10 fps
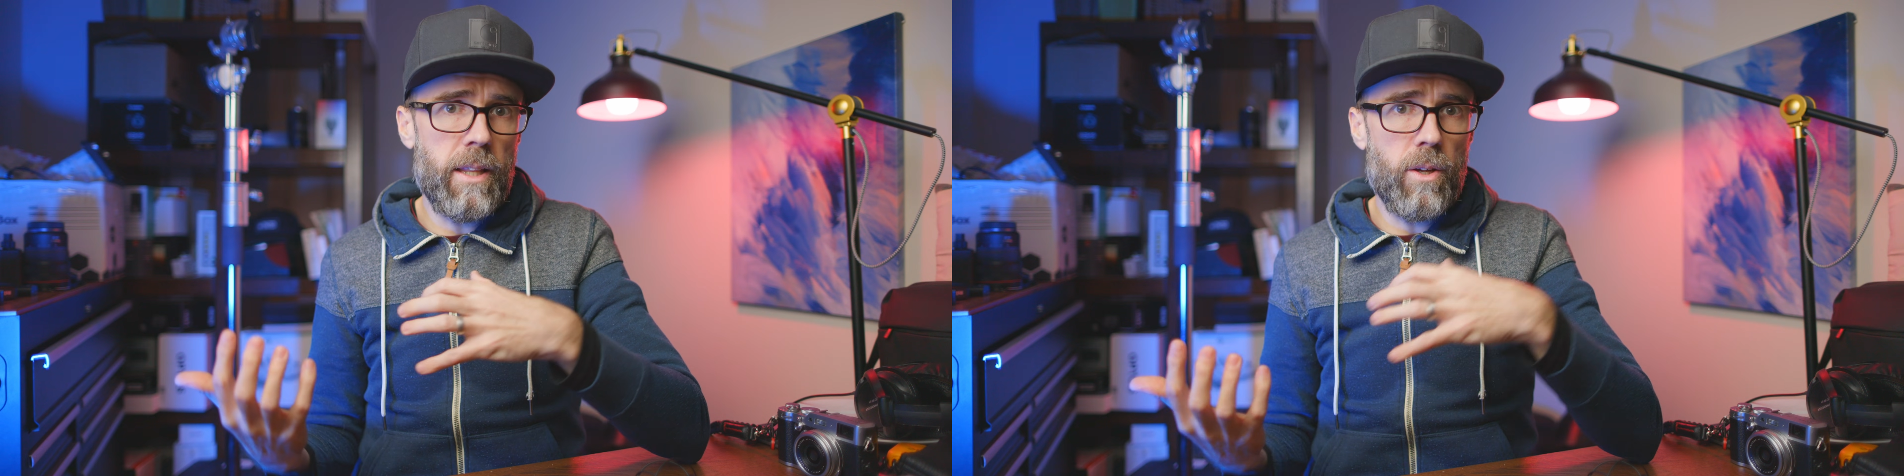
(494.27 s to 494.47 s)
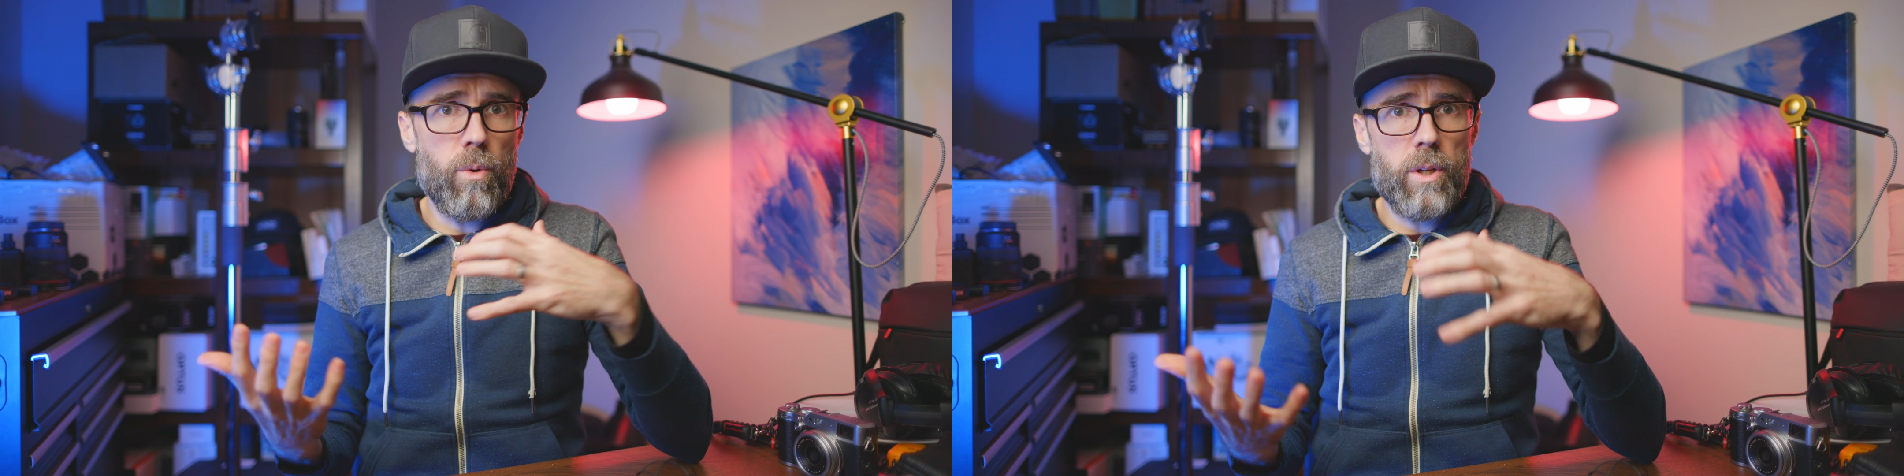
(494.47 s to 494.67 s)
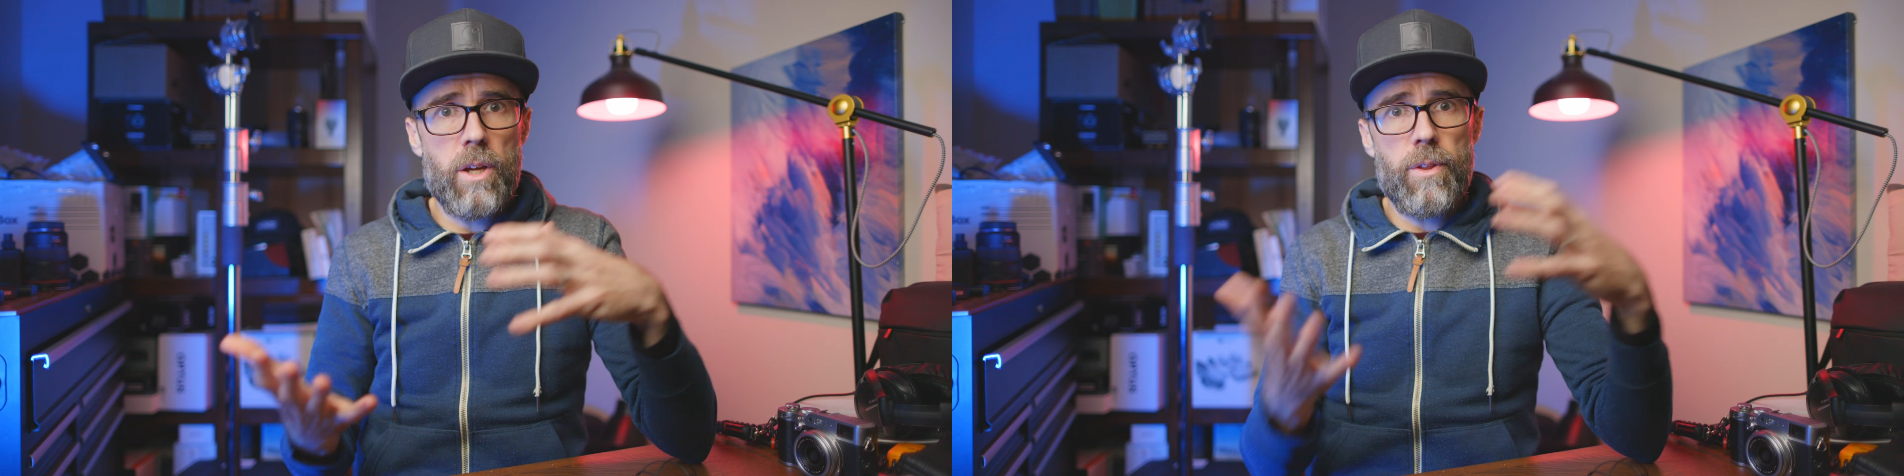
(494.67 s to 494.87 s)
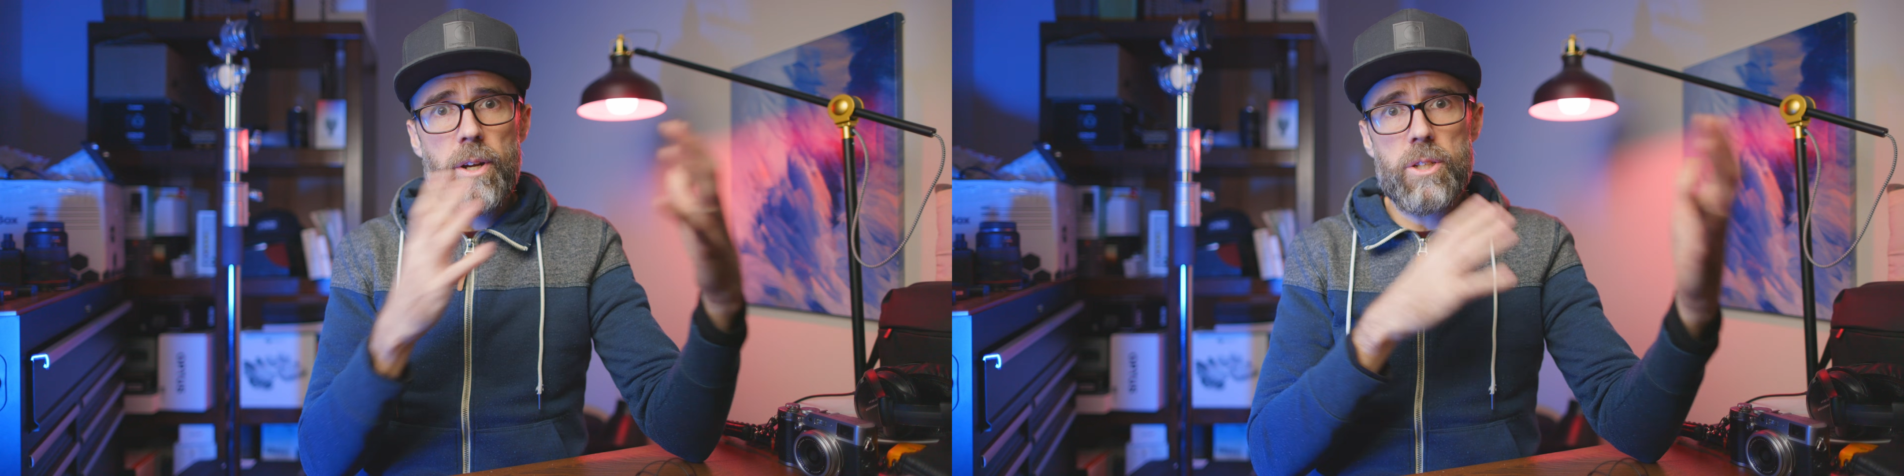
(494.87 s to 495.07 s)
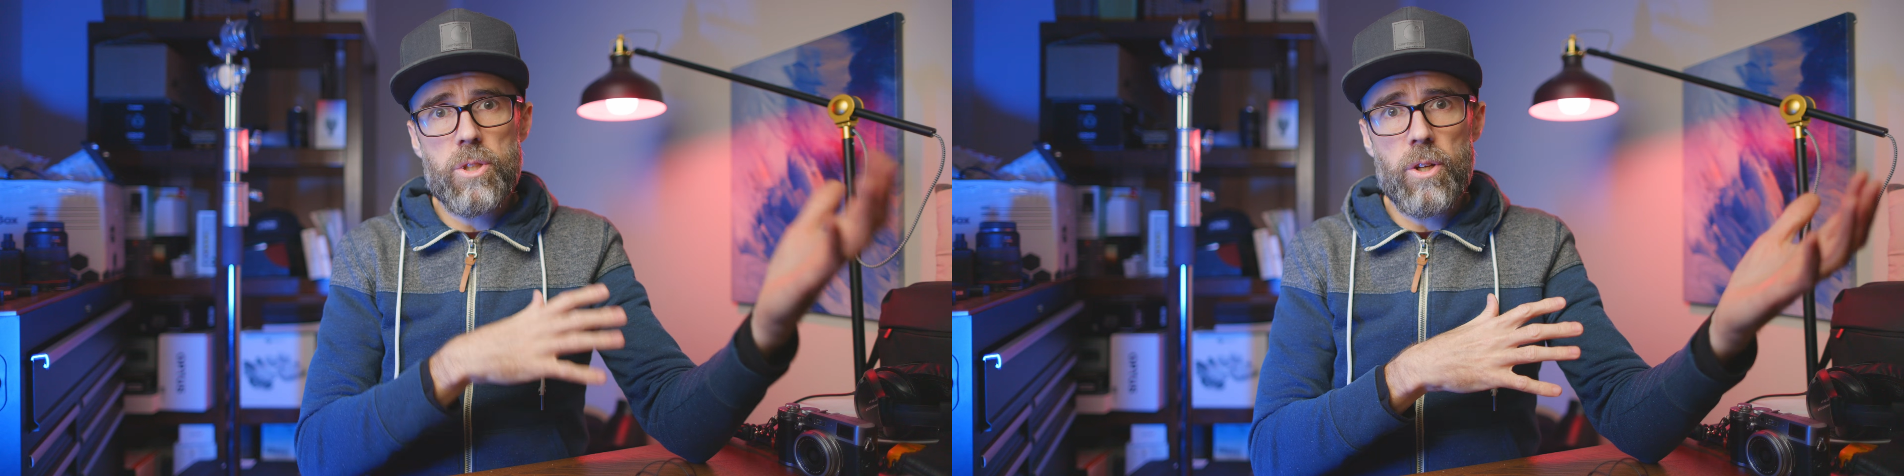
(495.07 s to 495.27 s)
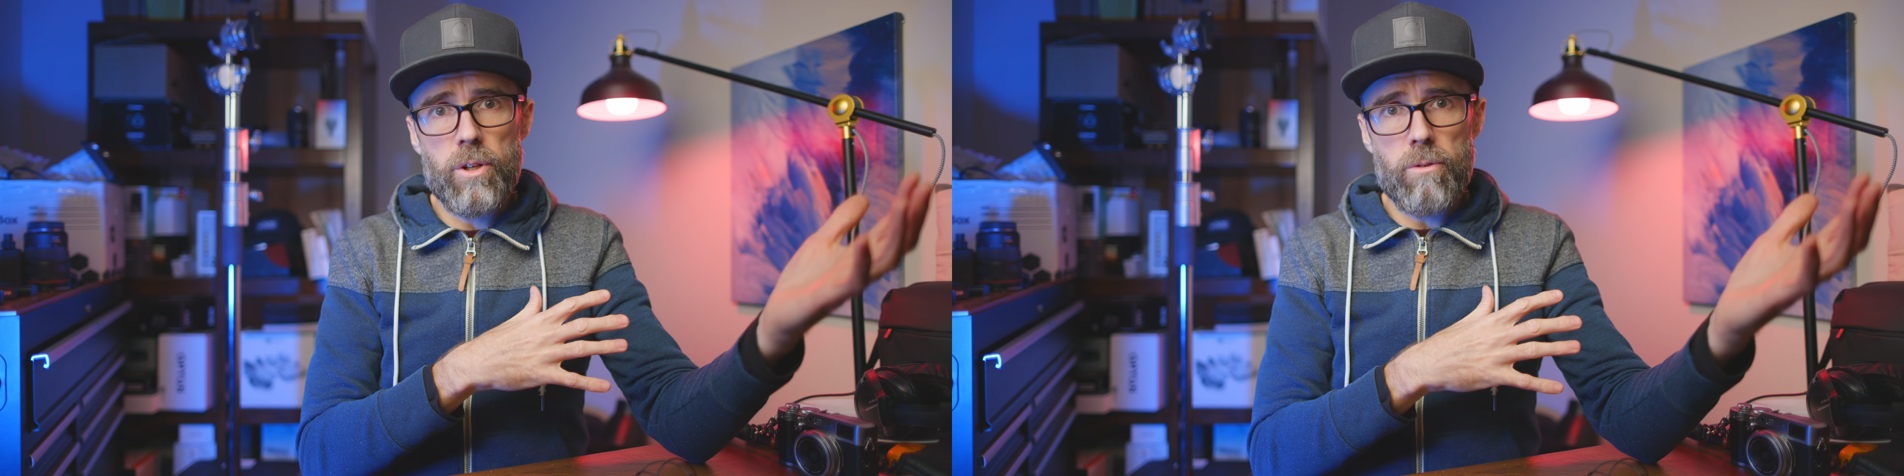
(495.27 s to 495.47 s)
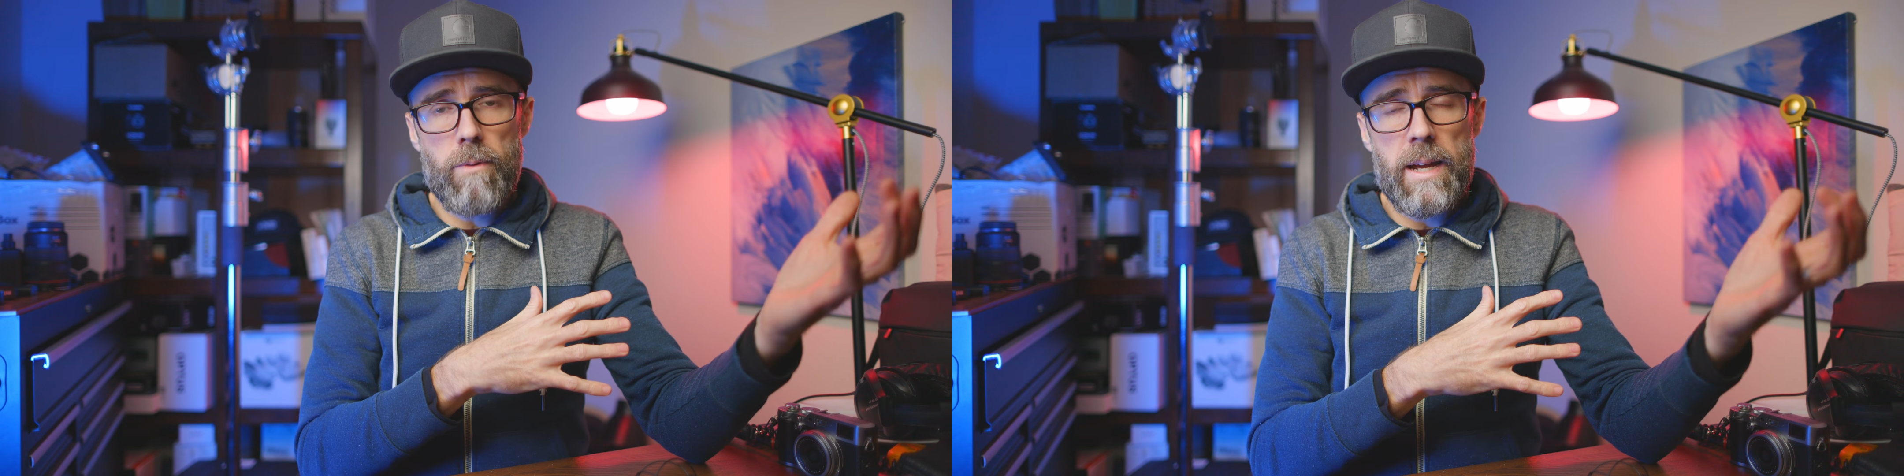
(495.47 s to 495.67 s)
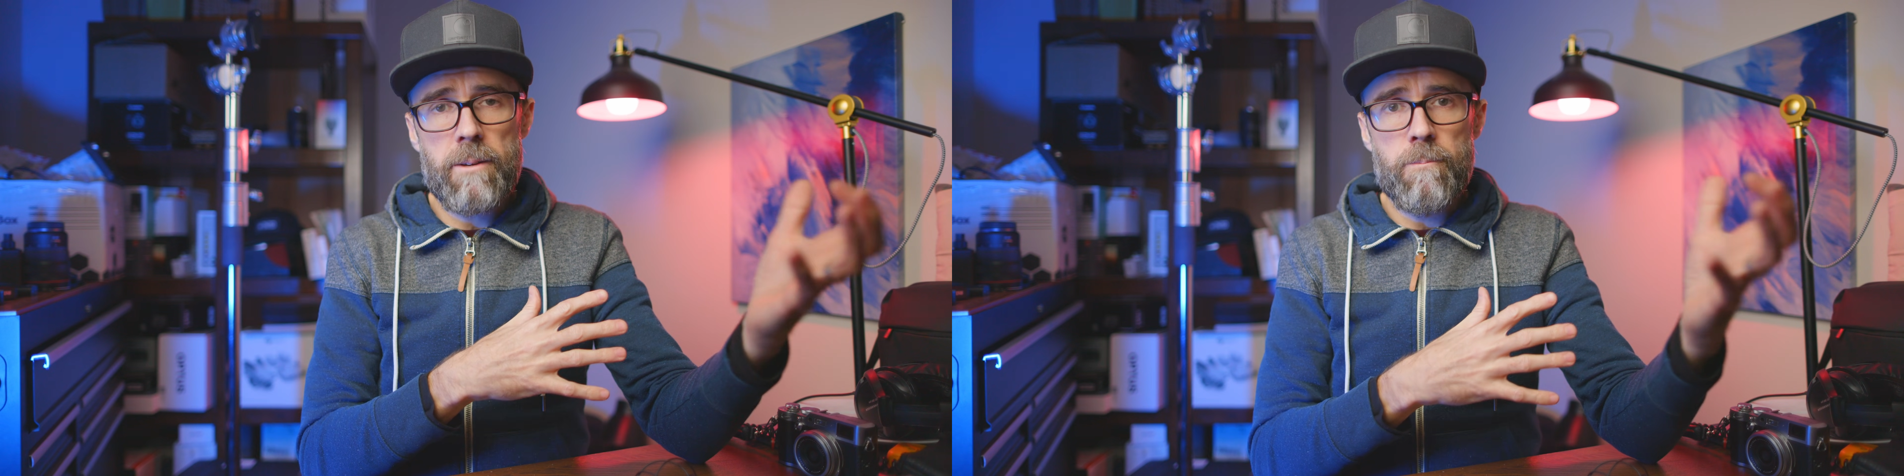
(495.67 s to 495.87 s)
And the audio that I shot on a
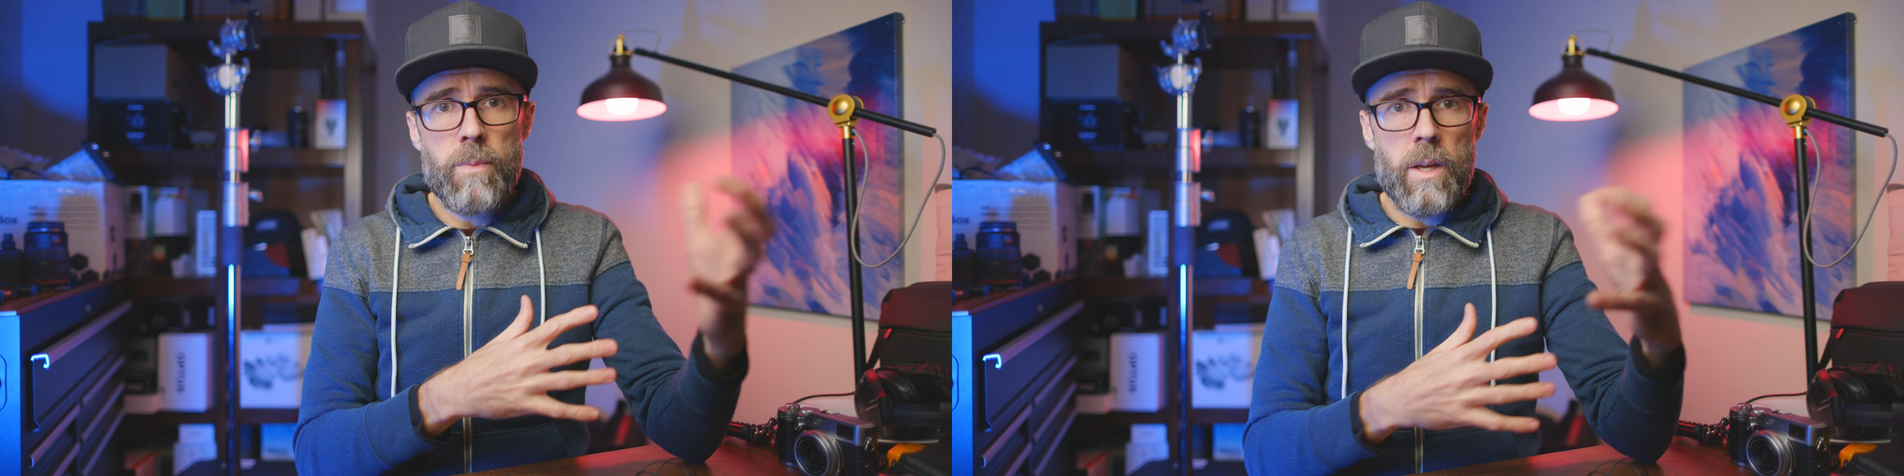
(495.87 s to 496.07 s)
Red,